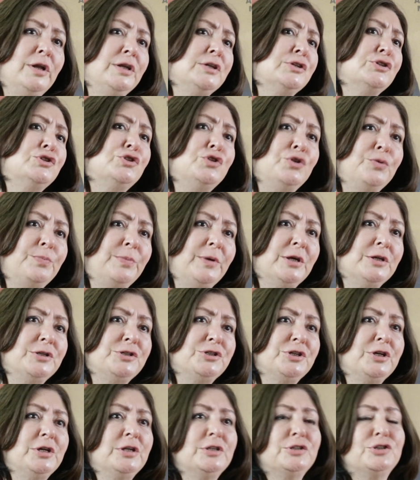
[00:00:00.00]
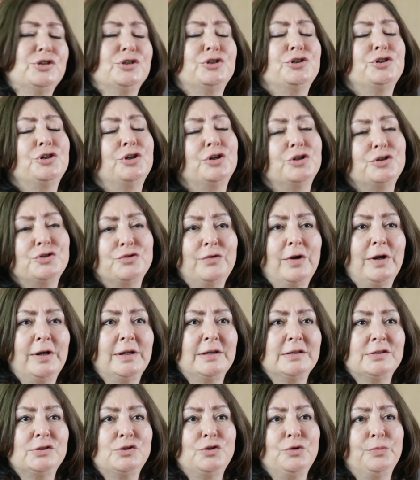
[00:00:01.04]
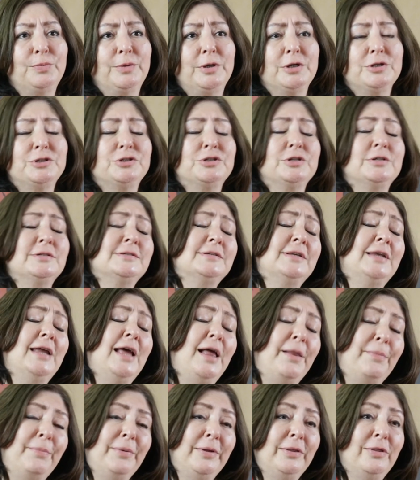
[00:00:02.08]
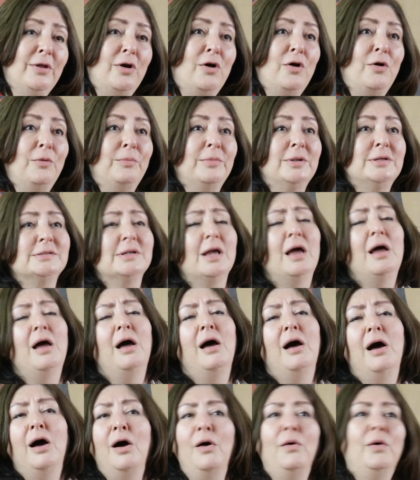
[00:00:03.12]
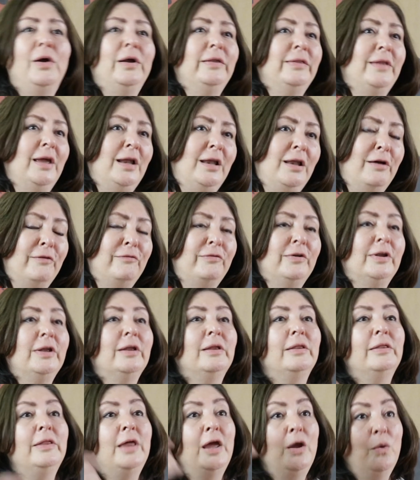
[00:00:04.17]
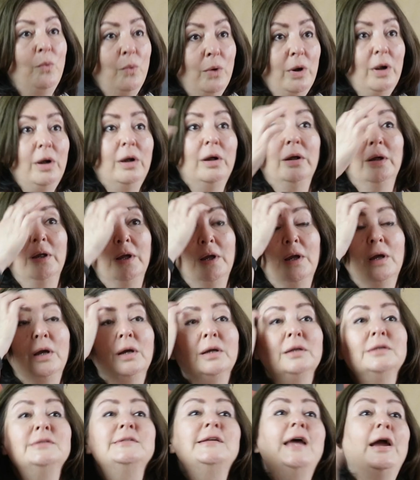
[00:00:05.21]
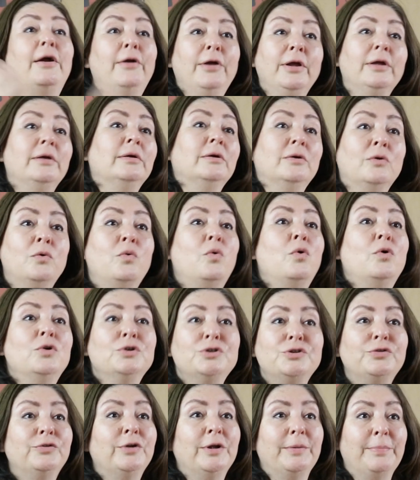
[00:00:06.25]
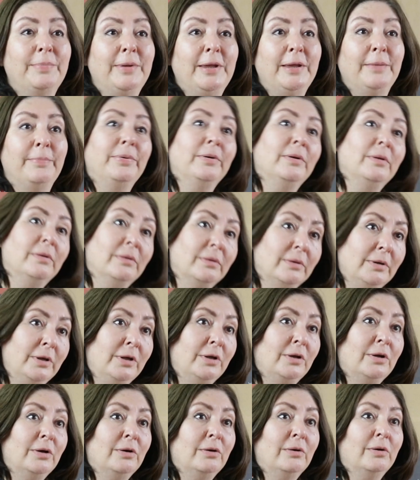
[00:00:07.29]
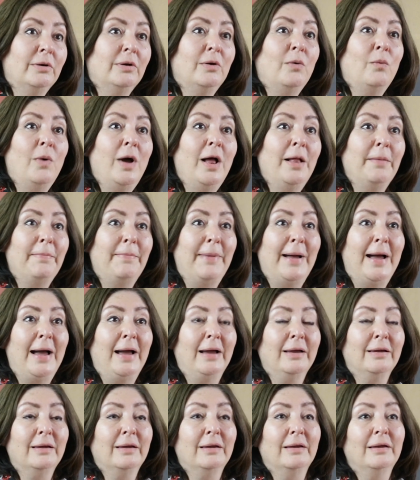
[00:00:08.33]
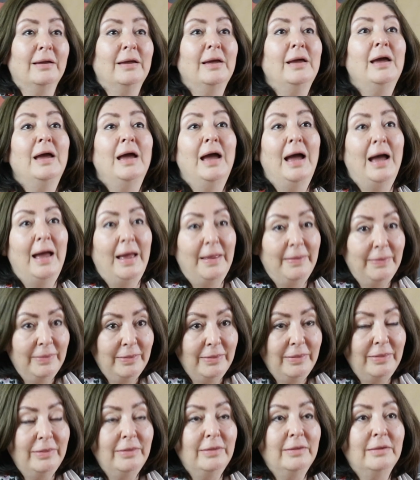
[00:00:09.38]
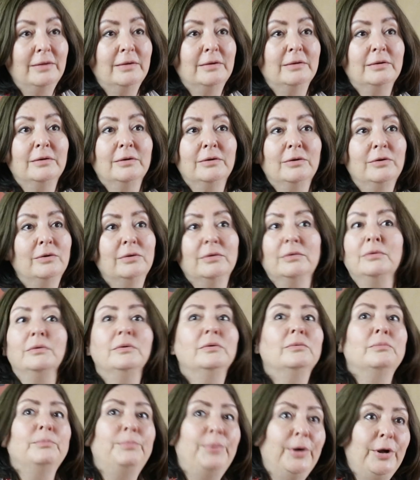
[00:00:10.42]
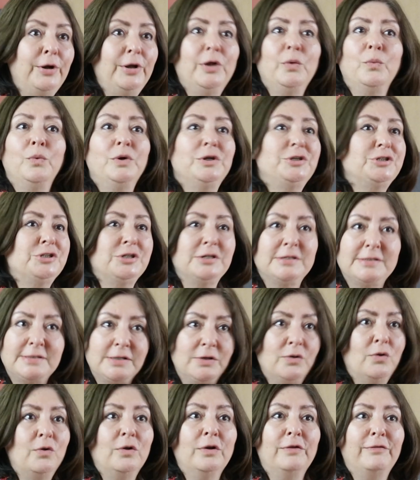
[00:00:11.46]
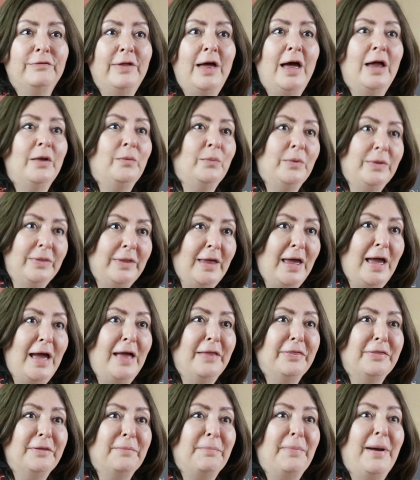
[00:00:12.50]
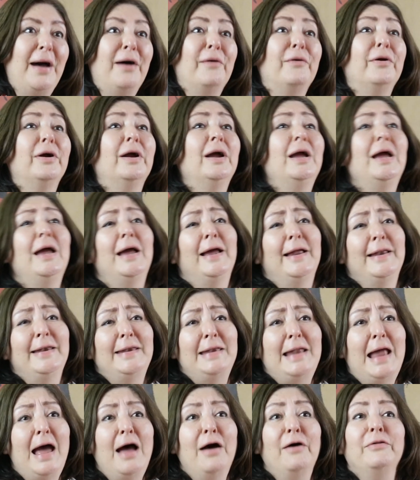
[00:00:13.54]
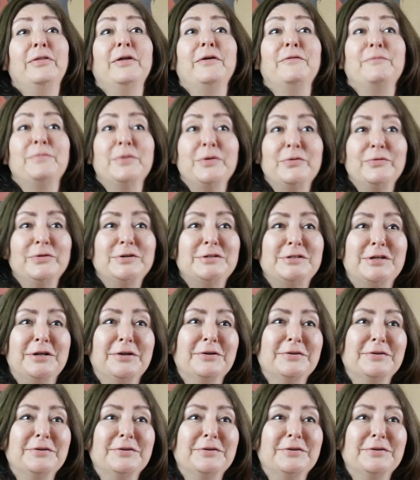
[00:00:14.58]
running soup kitchens, the church running soup kitchens and helping the homeless. Oh, aren't they lovely? They were tearing, quartering people, you know, a while back and burning witches and all of that when they had the power. Now they've been